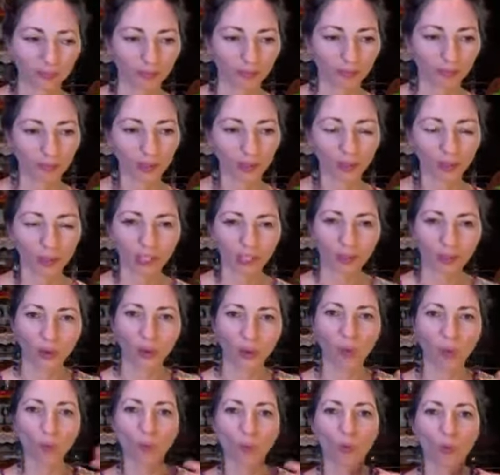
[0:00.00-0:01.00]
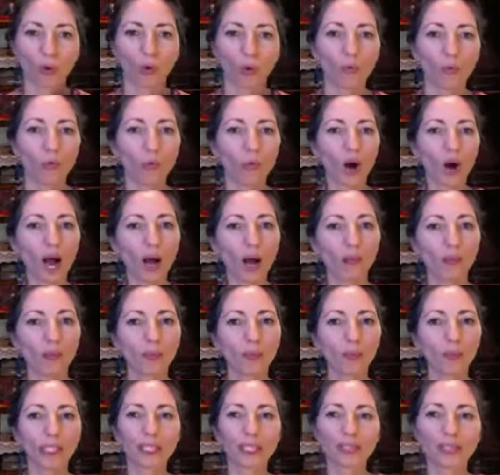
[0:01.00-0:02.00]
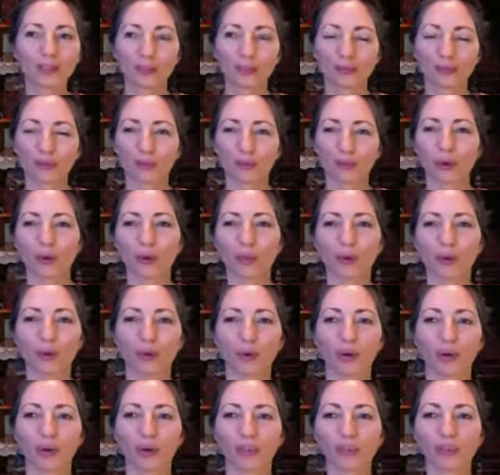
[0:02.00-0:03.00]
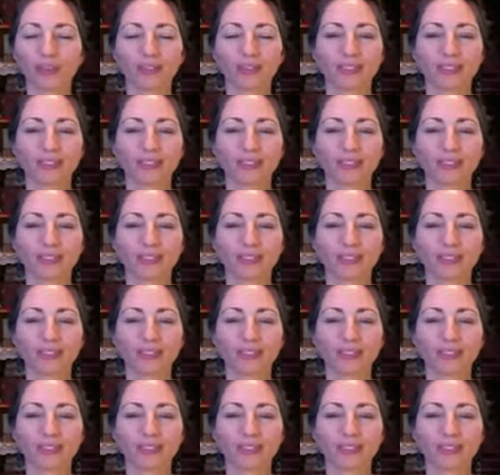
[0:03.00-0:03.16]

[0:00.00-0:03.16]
like a warm piece of rubber